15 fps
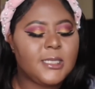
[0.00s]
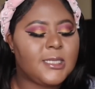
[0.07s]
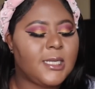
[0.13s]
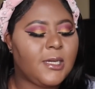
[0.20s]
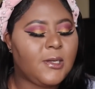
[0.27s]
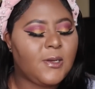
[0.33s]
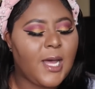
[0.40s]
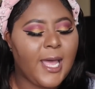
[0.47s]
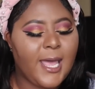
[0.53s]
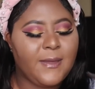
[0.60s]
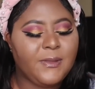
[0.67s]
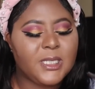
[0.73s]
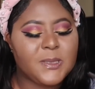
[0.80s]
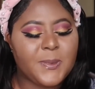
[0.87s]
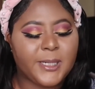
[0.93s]
So I
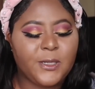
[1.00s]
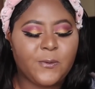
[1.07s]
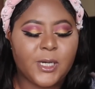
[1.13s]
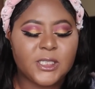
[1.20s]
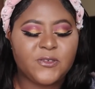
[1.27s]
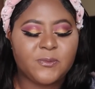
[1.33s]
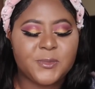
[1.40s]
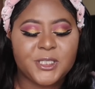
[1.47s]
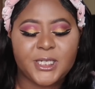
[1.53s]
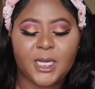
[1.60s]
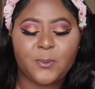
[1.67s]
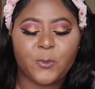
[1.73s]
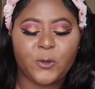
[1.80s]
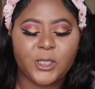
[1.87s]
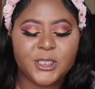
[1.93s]
have this body wash from
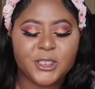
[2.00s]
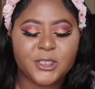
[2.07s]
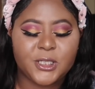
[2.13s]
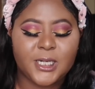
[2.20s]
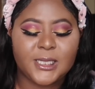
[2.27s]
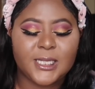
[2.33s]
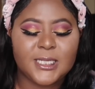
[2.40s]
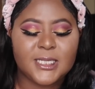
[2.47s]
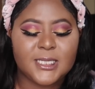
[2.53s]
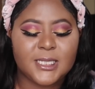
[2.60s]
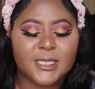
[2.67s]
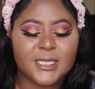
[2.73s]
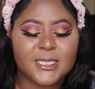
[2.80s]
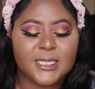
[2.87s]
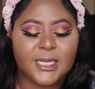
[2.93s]
Shea Moisture and this is
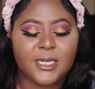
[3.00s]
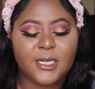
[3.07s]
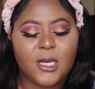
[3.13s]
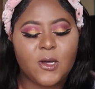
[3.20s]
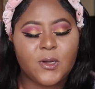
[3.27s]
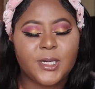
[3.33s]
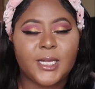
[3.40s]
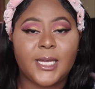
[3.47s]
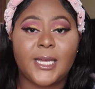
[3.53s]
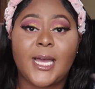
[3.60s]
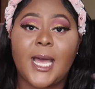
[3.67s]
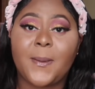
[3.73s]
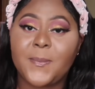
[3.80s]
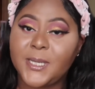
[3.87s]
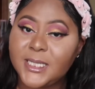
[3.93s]
in the scent Coconut and
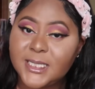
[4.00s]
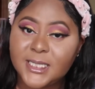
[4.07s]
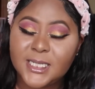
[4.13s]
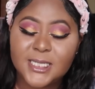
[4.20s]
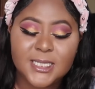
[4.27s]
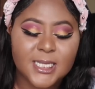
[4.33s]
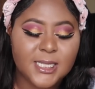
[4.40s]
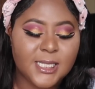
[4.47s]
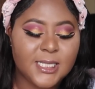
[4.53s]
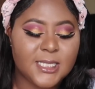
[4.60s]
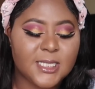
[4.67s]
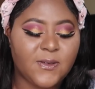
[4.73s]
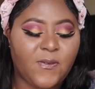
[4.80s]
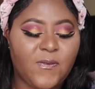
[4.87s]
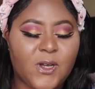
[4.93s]
Hibiscus and
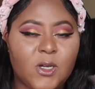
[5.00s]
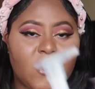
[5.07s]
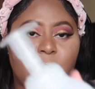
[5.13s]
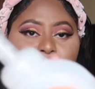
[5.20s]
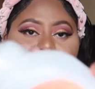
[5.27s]
this is a foam